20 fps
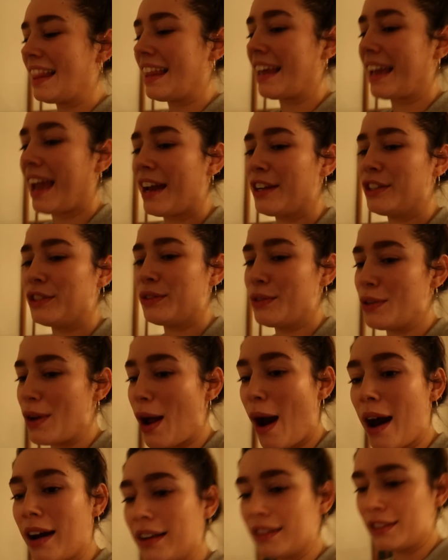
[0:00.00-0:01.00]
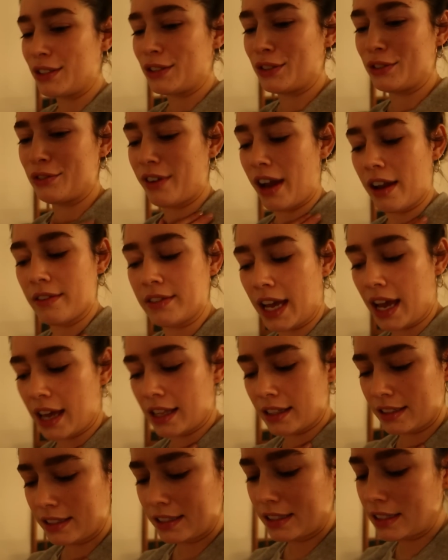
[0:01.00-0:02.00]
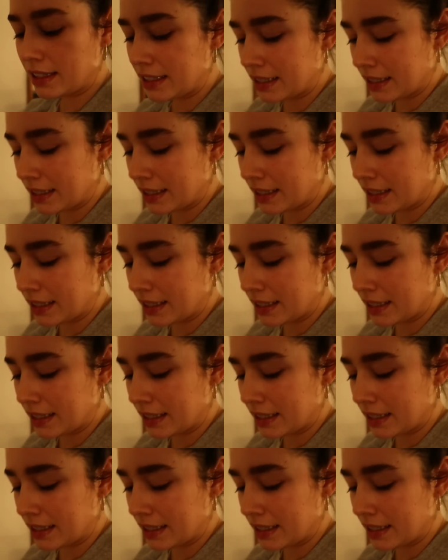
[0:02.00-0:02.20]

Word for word: like, I do not do 5'10s.